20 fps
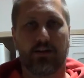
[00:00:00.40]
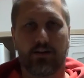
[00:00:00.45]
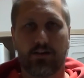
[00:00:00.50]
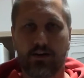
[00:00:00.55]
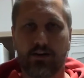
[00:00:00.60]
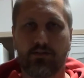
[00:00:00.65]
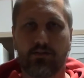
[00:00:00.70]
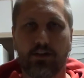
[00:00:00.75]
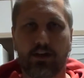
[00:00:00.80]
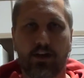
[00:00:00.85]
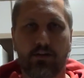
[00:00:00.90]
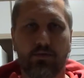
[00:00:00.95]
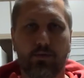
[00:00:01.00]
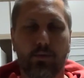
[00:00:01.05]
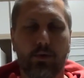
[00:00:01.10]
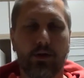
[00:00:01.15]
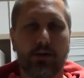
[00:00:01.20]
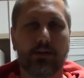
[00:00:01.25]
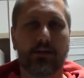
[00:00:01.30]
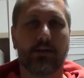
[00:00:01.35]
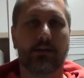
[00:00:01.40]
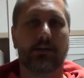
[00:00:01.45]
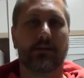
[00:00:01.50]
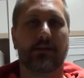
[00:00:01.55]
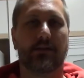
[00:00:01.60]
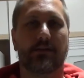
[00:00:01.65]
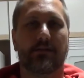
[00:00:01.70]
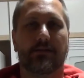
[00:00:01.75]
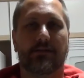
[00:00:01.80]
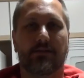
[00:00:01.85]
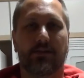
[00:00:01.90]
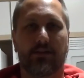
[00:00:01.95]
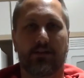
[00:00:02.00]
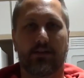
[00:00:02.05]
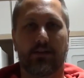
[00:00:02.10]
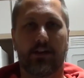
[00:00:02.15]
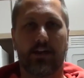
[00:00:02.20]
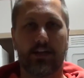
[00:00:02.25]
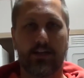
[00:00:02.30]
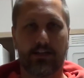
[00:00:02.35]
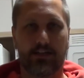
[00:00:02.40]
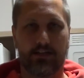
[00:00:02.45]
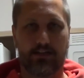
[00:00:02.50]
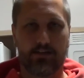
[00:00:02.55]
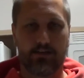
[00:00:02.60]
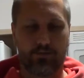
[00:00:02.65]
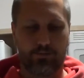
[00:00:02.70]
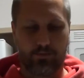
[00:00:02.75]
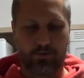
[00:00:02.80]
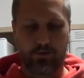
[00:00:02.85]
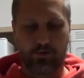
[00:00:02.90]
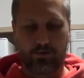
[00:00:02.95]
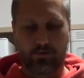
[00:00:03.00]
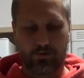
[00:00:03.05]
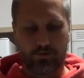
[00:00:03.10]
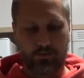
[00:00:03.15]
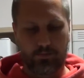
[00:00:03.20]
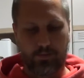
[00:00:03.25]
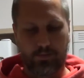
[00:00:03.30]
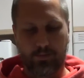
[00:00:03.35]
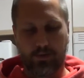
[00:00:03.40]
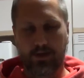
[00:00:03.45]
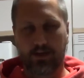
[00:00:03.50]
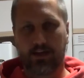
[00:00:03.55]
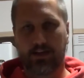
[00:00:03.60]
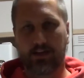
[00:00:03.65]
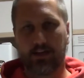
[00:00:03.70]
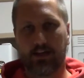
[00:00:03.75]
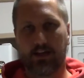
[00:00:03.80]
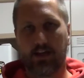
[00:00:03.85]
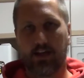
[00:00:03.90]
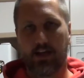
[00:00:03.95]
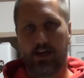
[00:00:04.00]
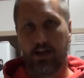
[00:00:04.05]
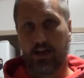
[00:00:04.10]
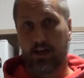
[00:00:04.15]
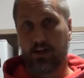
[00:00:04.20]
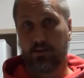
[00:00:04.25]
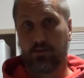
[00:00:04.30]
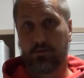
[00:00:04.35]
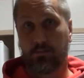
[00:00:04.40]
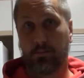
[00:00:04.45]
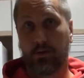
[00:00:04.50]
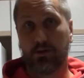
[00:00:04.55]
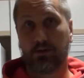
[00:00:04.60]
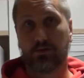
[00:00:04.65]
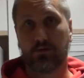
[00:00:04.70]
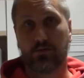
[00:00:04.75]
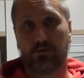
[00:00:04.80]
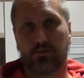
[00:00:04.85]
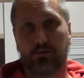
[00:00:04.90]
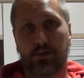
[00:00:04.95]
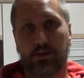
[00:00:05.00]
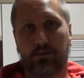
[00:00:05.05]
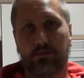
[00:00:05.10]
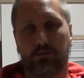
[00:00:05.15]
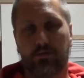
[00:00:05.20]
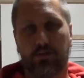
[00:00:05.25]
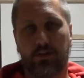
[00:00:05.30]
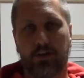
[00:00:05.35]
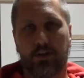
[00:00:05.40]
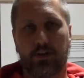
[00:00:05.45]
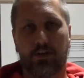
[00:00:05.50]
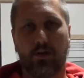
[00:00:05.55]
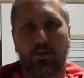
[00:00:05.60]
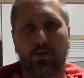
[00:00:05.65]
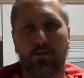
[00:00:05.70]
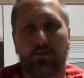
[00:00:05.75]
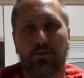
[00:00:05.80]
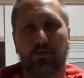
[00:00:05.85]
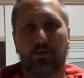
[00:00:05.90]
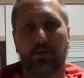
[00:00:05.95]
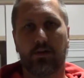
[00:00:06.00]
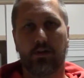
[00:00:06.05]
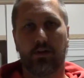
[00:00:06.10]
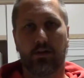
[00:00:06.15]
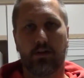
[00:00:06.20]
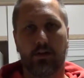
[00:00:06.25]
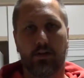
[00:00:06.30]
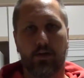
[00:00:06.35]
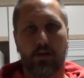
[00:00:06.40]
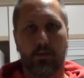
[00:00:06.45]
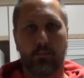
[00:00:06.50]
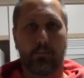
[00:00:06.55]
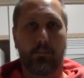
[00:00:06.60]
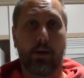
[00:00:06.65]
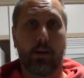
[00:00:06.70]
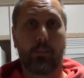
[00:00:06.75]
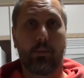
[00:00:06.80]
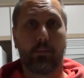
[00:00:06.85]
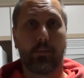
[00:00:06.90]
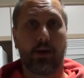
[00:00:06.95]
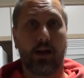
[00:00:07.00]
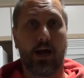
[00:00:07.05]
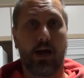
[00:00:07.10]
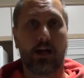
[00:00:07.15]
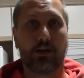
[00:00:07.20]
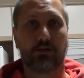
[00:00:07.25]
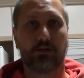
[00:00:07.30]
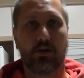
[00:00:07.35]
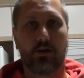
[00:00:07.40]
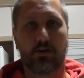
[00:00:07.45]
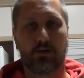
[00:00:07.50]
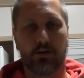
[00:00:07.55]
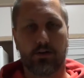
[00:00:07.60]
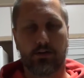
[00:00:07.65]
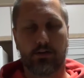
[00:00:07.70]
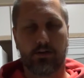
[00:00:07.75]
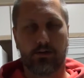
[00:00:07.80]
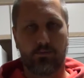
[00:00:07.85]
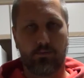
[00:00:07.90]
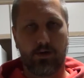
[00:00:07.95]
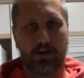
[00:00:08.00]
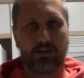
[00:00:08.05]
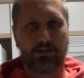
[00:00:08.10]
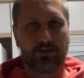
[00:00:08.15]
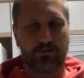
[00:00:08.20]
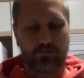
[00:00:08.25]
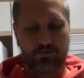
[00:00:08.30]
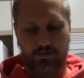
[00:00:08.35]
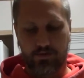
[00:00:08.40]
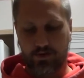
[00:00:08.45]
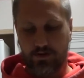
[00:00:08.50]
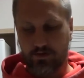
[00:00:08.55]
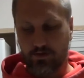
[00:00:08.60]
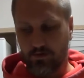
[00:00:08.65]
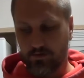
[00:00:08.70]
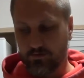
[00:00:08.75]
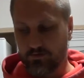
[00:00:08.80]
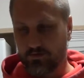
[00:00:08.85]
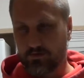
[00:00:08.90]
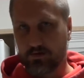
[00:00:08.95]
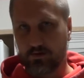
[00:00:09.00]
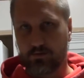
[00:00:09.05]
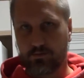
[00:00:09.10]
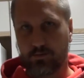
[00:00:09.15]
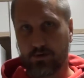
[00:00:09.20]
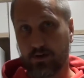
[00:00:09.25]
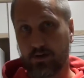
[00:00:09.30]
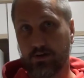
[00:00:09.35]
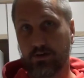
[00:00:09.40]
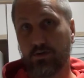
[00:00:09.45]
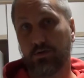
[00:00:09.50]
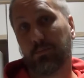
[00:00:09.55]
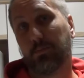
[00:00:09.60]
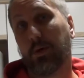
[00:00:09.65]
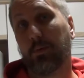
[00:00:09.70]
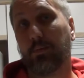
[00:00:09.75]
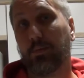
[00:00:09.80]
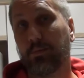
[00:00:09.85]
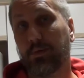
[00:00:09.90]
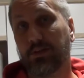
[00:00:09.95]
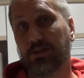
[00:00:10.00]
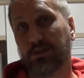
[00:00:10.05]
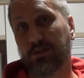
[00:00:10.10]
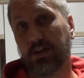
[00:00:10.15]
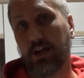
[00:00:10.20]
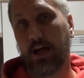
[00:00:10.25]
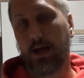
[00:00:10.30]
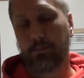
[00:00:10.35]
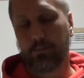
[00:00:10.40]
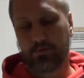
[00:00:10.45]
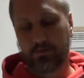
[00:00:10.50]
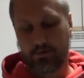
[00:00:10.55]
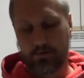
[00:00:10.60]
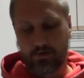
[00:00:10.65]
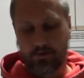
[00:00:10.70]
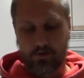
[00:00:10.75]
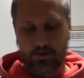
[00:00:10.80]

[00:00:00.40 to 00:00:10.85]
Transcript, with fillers: Good evening everyone. Tonight we are going to be making a special drink for the adults, peppermint hot chocolate. Why is it for the adults? Because we're going to use peppermint schnapps.